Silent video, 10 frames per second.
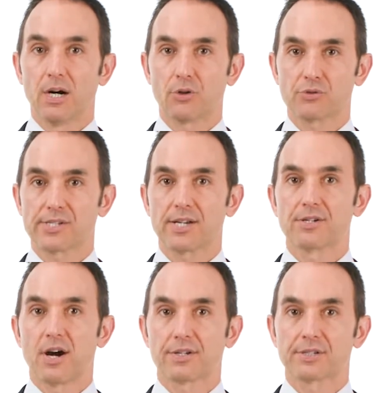ultrasound
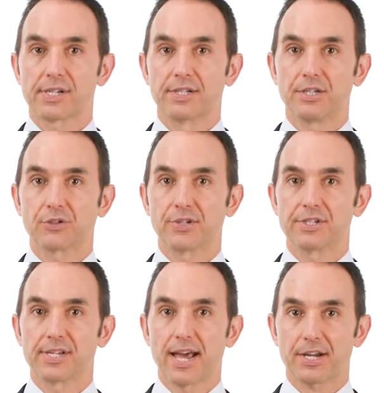guidance can increase
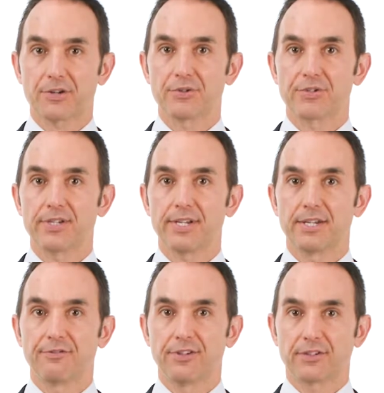the accuracy
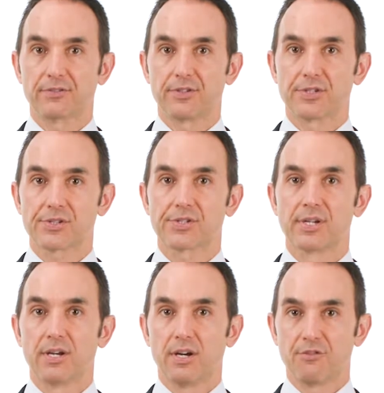and effectiveness
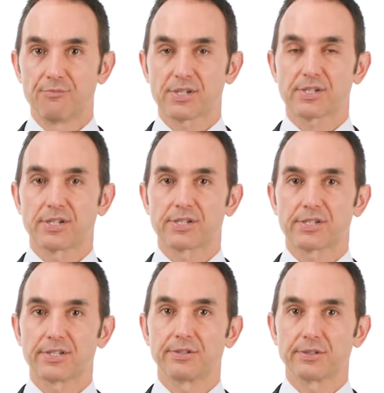of
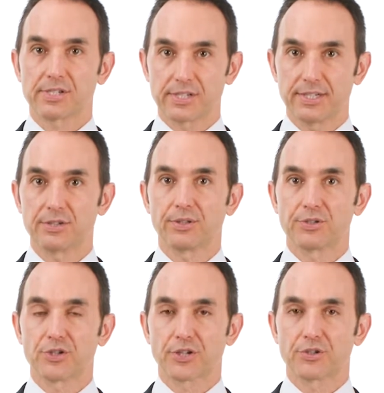musculoskeletal
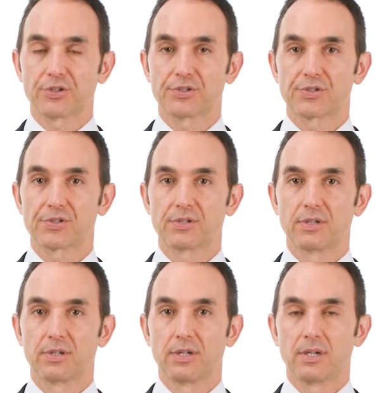injections.
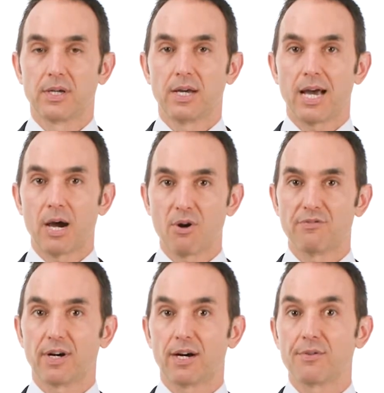
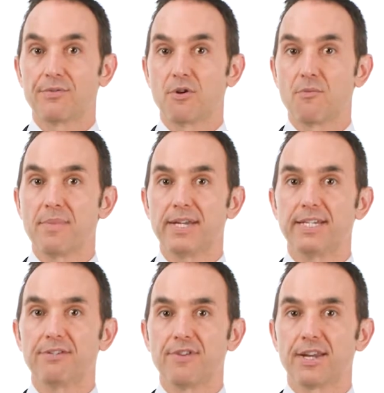However, there are
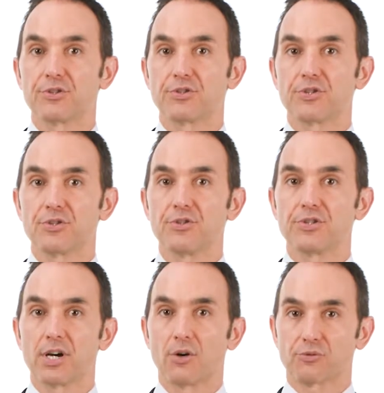many advantages in
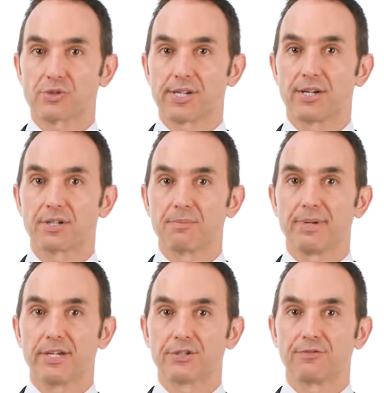using ultrasound
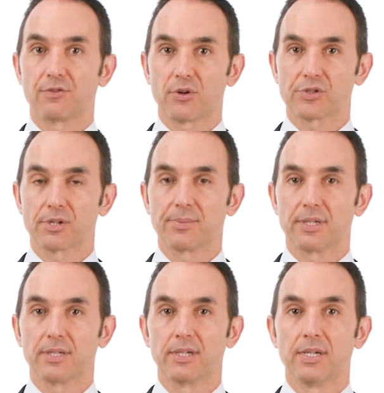compared to
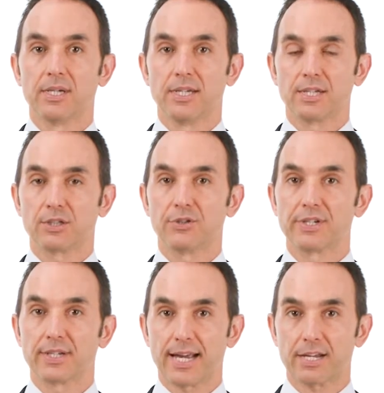fluoroscopy,
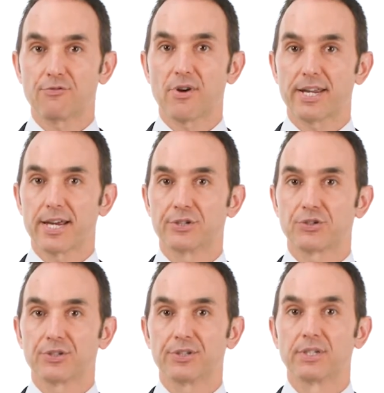including lack of
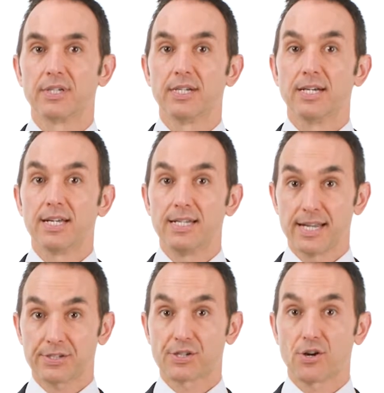radiation,
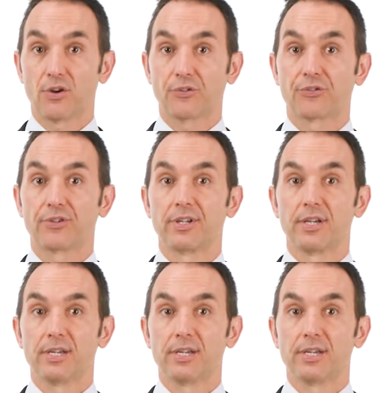less cost,